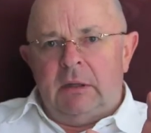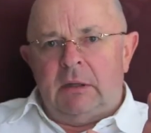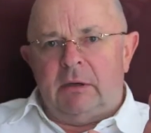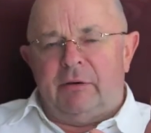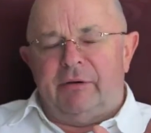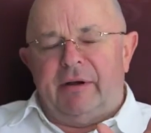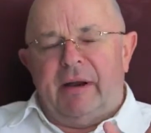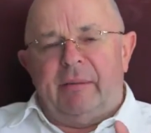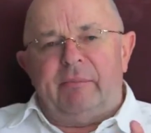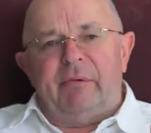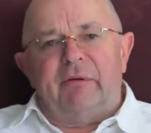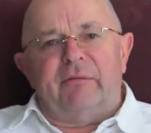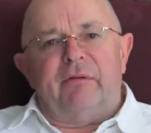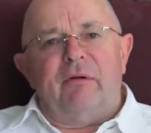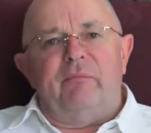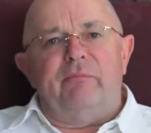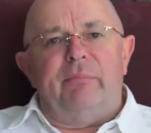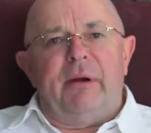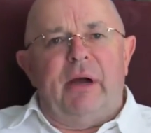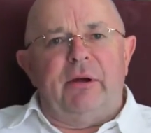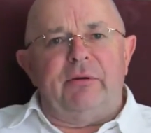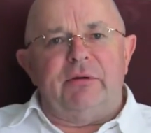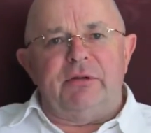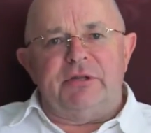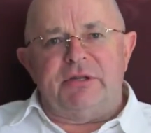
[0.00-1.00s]
There are a number of
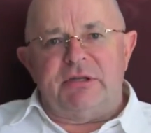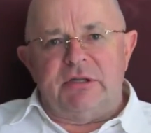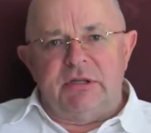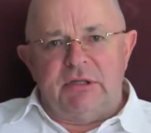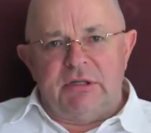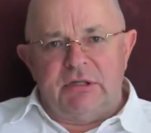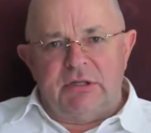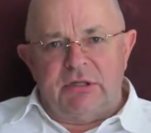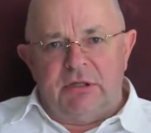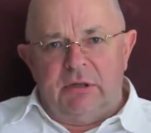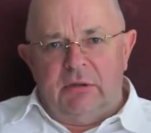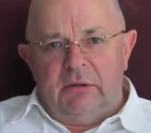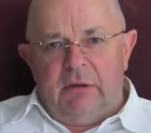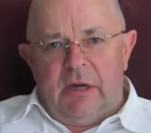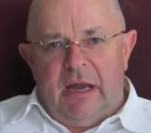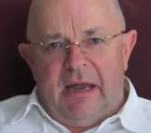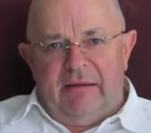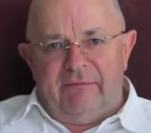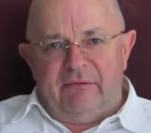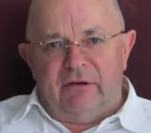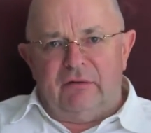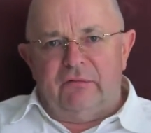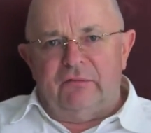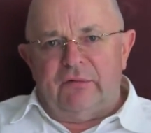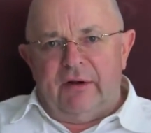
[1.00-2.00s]
components to this. You
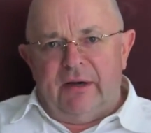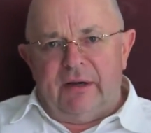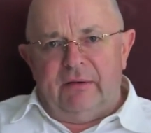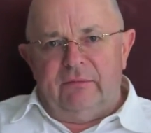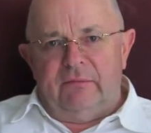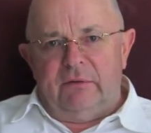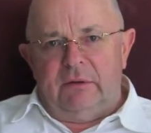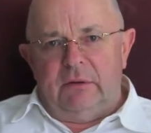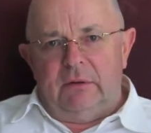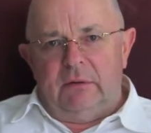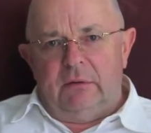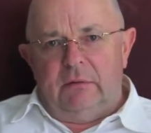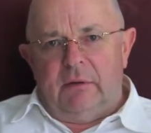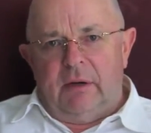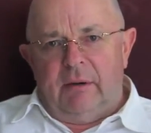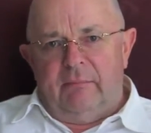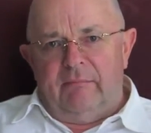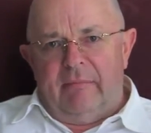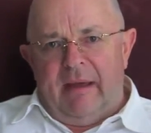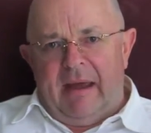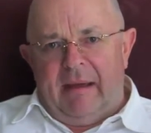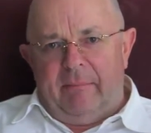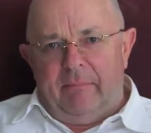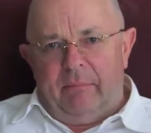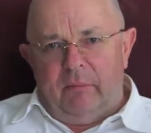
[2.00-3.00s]
have in front of you a
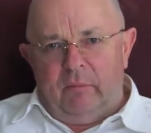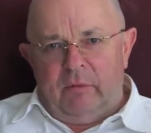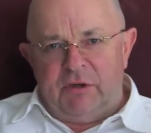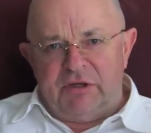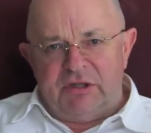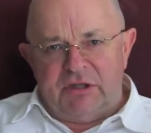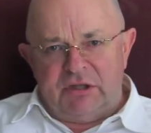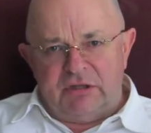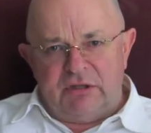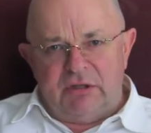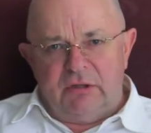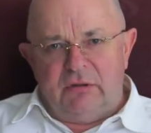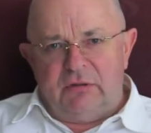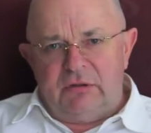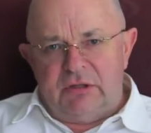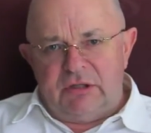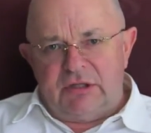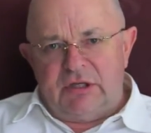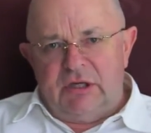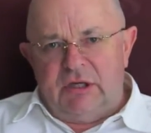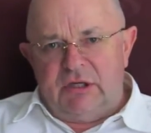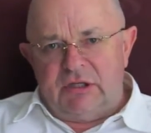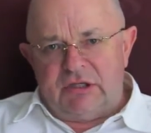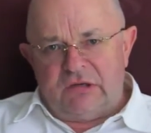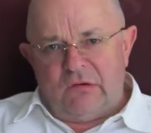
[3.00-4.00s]
map which, as you can
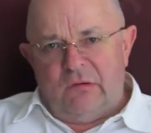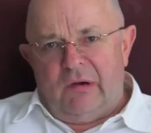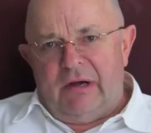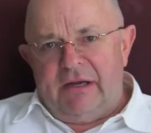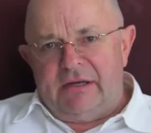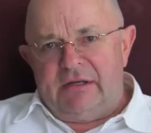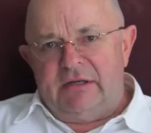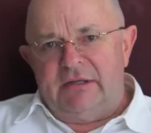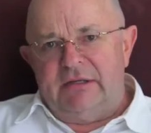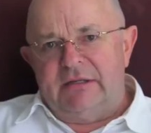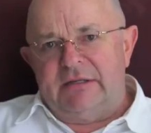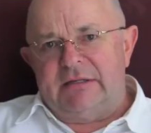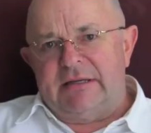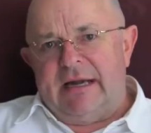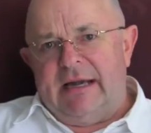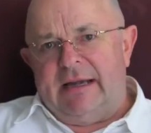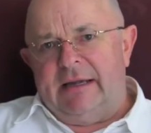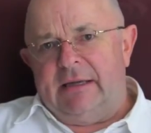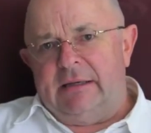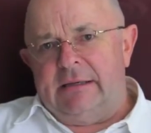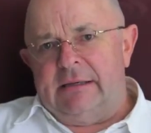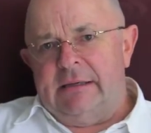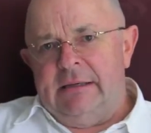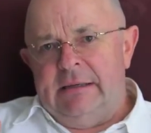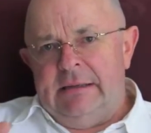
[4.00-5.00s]
see, is quite
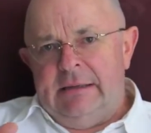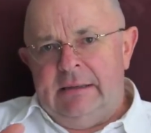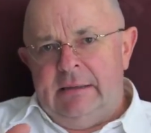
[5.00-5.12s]
detailed.